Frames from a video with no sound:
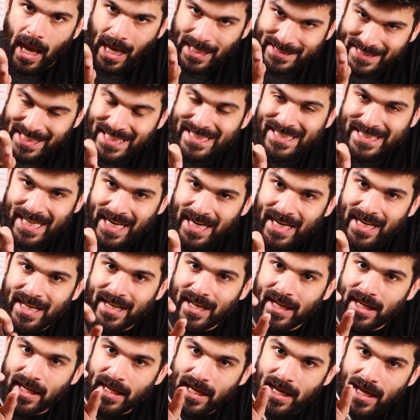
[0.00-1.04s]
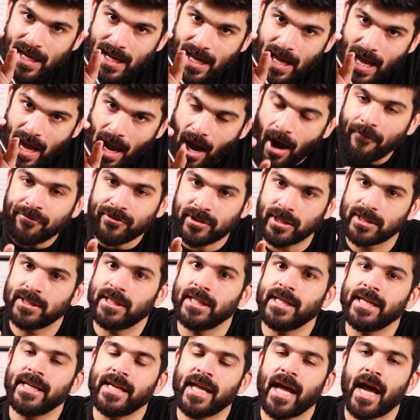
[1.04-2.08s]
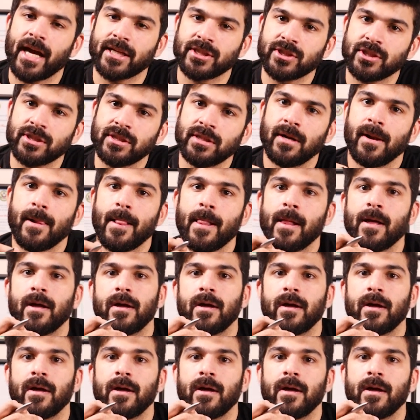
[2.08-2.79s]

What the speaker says: As I said, after the reaction,